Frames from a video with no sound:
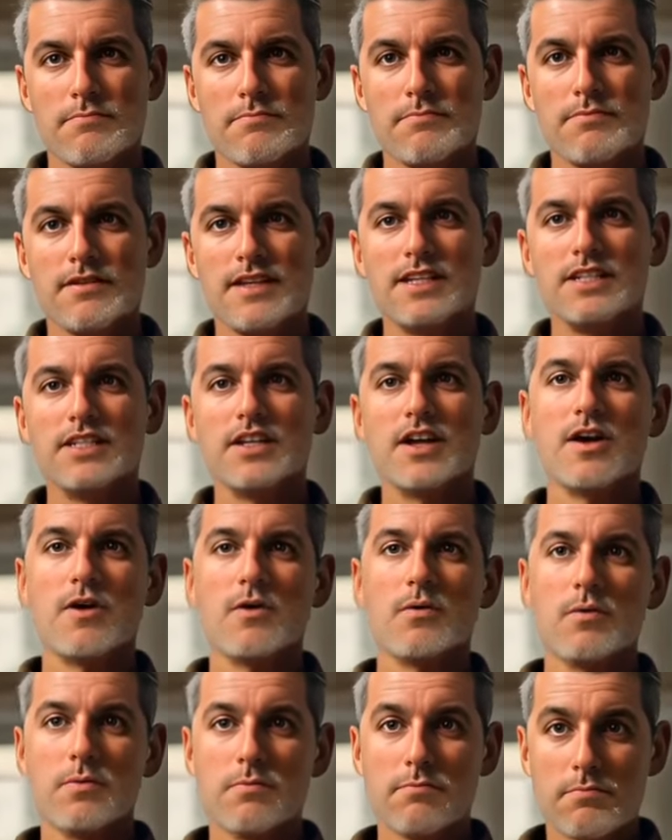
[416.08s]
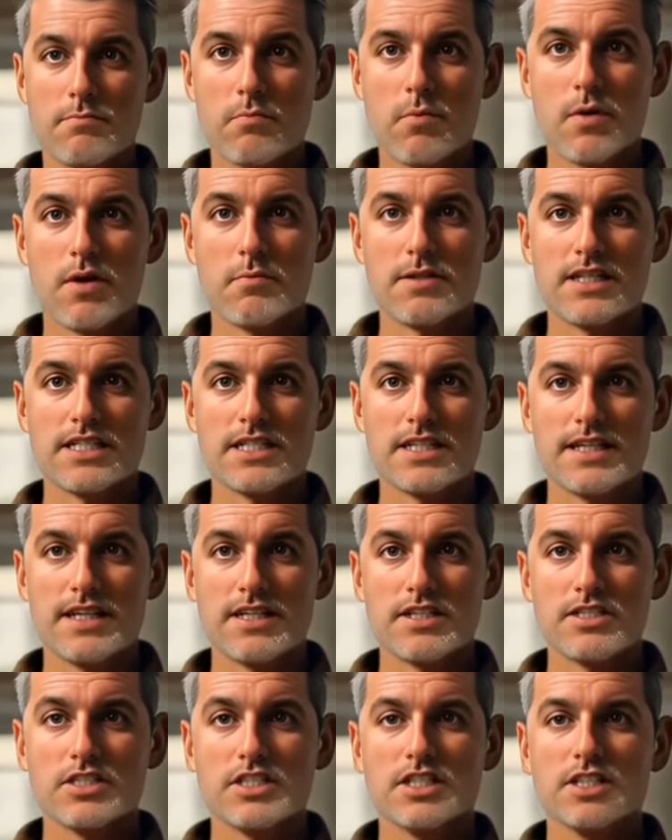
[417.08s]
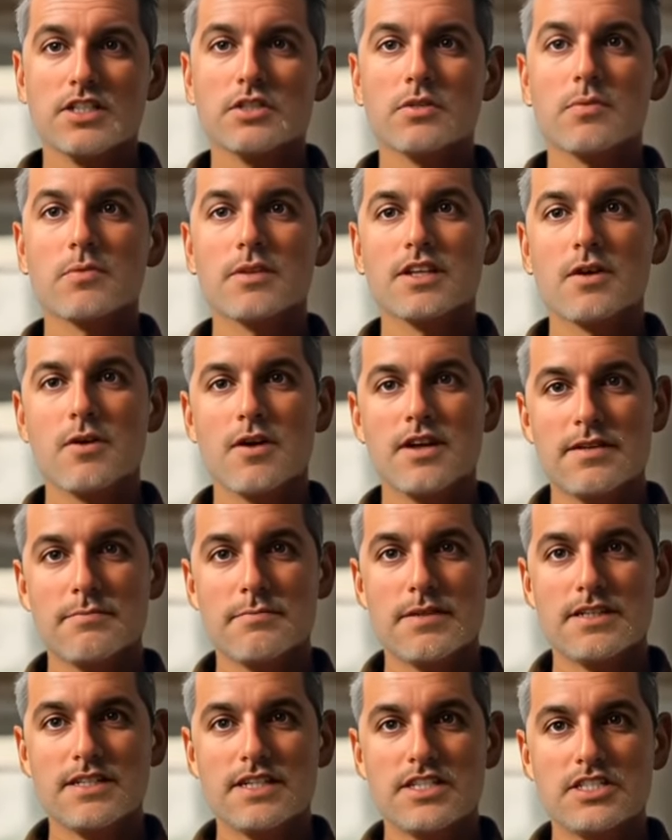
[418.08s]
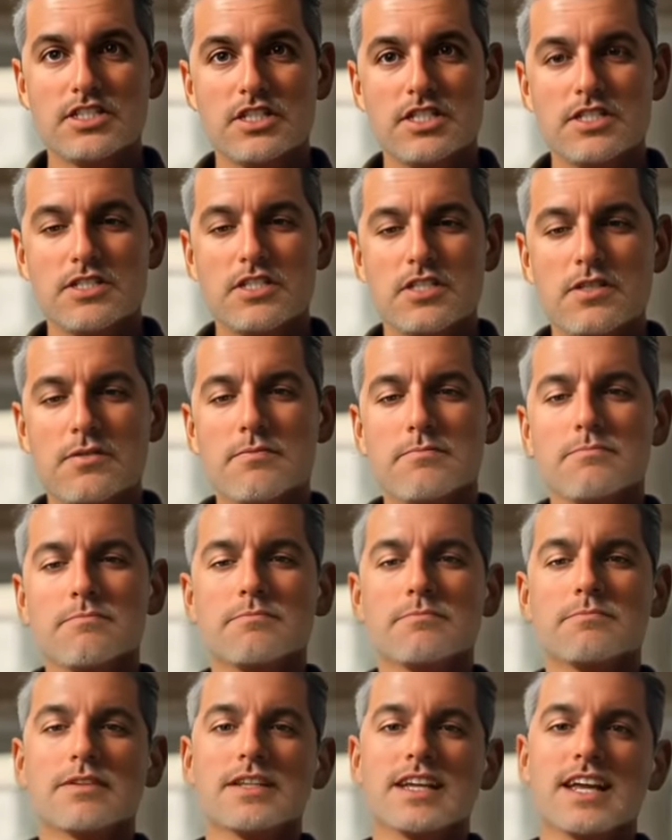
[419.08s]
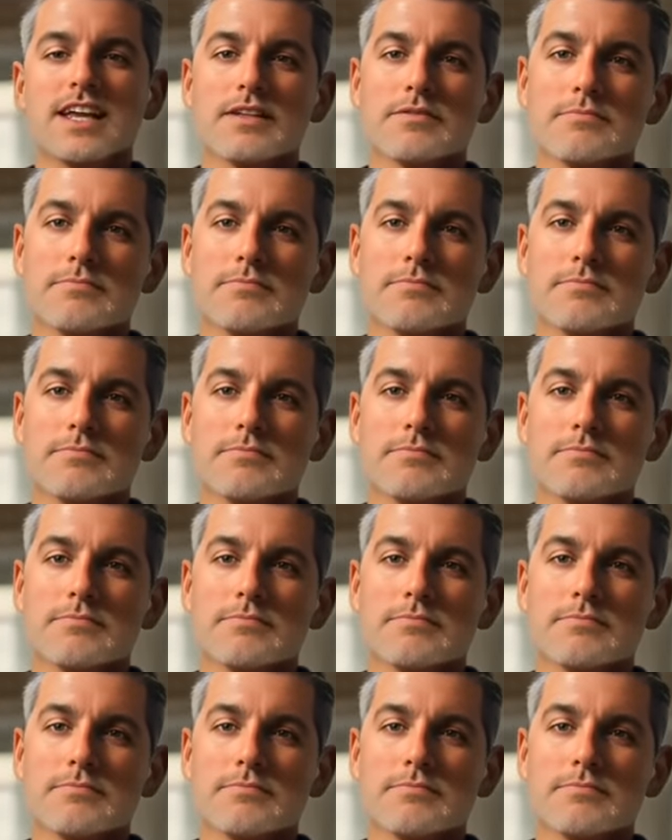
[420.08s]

And no, we don't make energy drink recommendations. Yet.